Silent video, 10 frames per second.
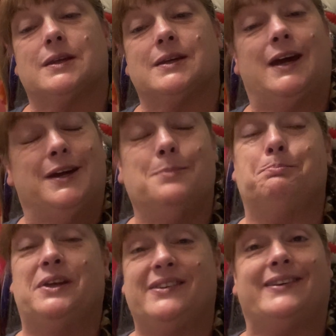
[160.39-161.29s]
kind of
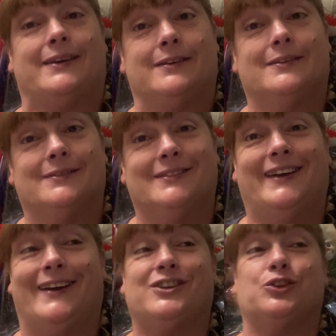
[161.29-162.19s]
pissy,
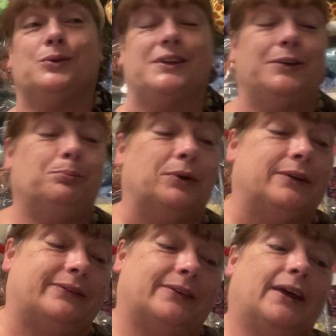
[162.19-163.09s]
actually. But